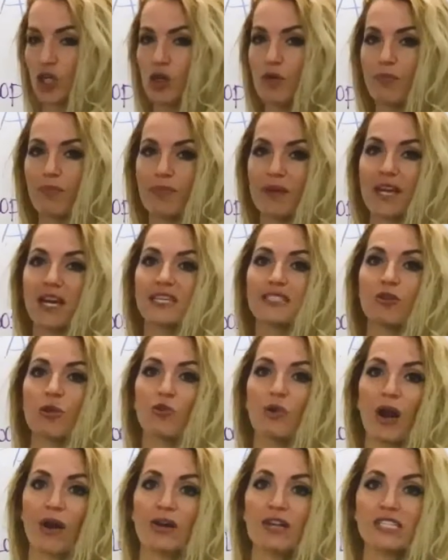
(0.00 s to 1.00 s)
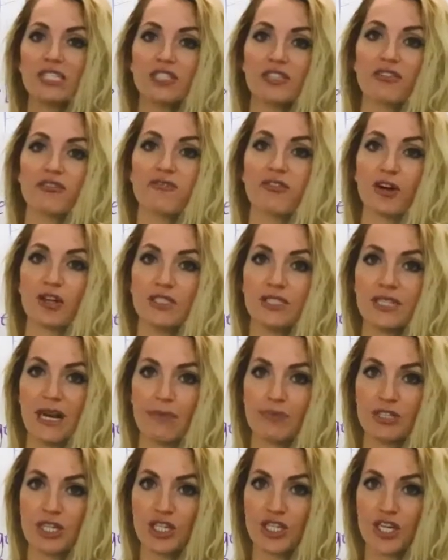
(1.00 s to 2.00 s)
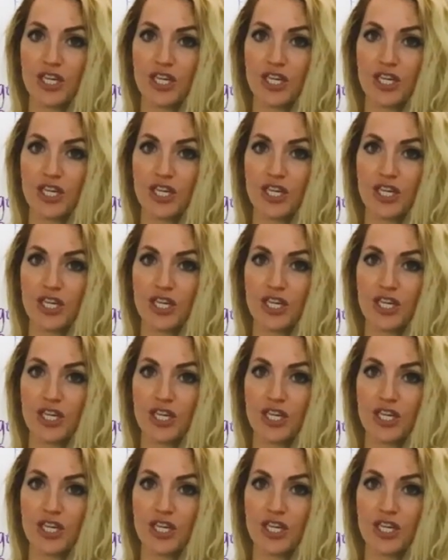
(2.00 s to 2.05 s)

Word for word: loop because awareness is the first step to